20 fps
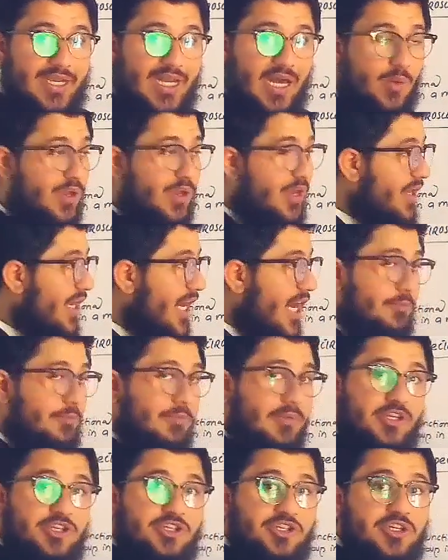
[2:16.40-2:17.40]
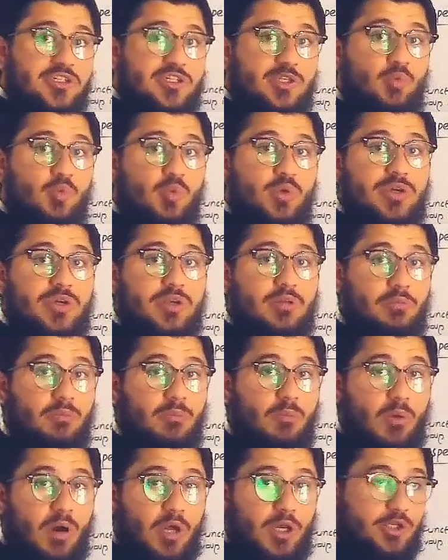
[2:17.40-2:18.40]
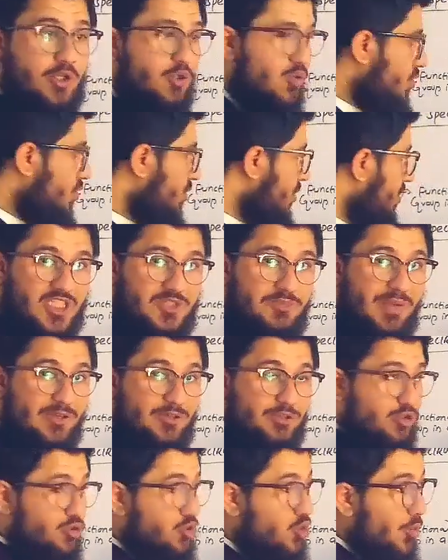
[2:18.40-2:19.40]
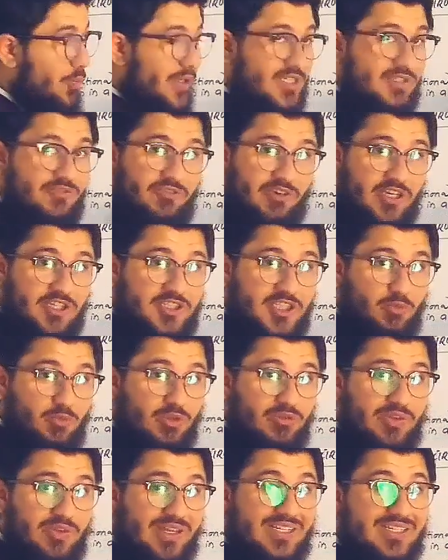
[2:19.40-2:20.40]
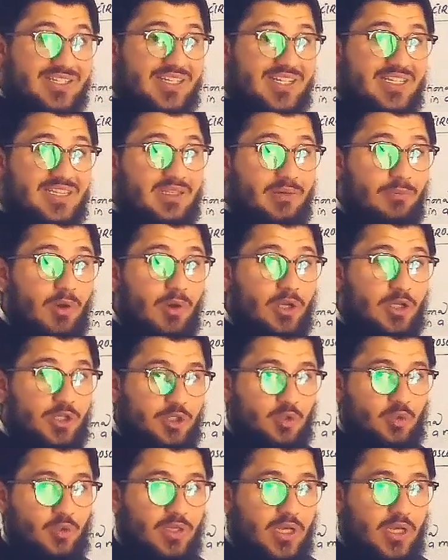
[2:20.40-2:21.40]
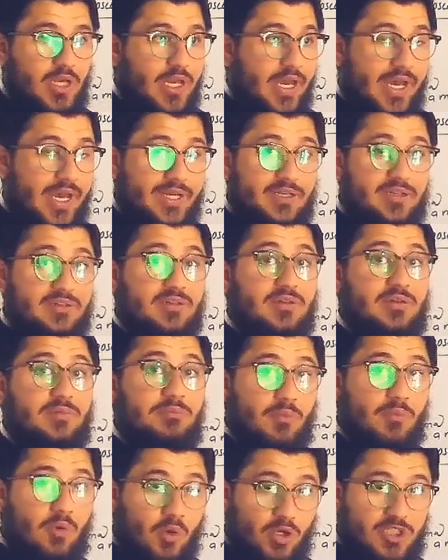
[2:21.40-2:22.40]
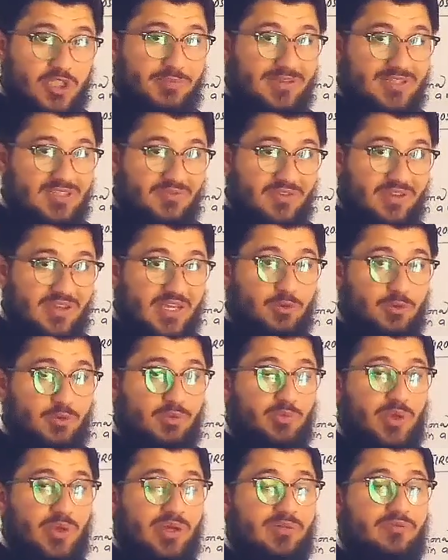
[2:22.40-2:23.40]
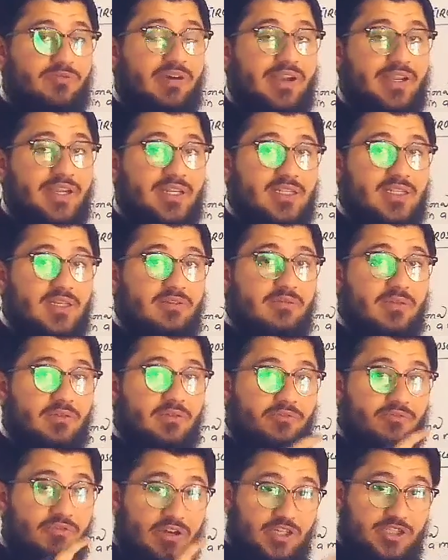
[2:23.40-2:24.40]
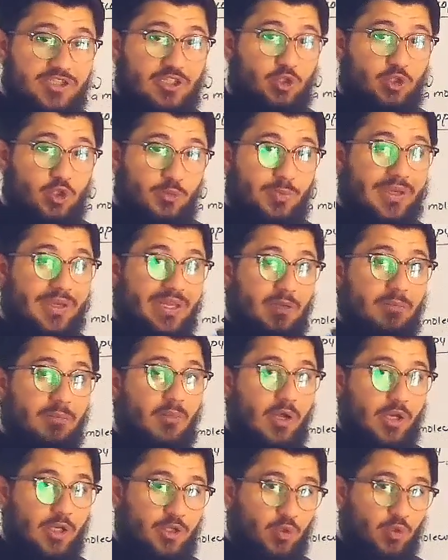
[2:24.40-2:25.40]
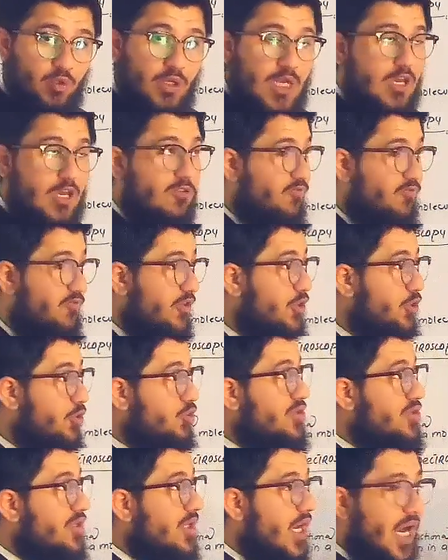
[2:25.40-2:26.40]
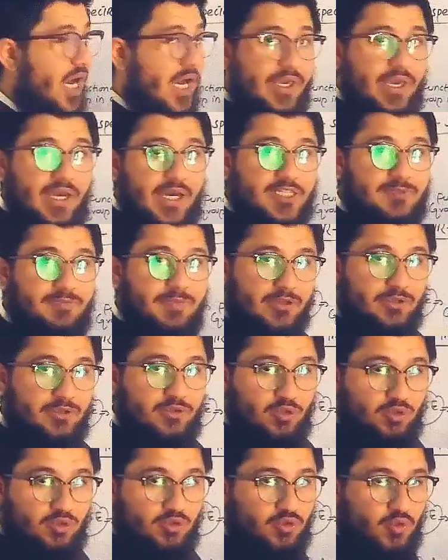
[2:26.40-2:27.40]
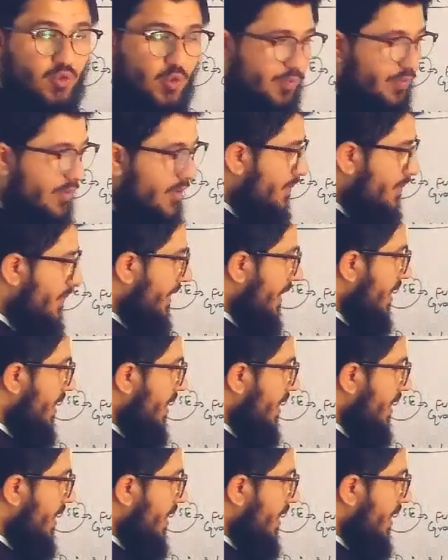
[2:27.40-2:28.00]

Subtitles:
And now here I mentioned the word molecule. So this spectroscopy is functional when we are studying the molecule, and more specifically when we are finding the functional group in a molecule, we use IR spectroscopy.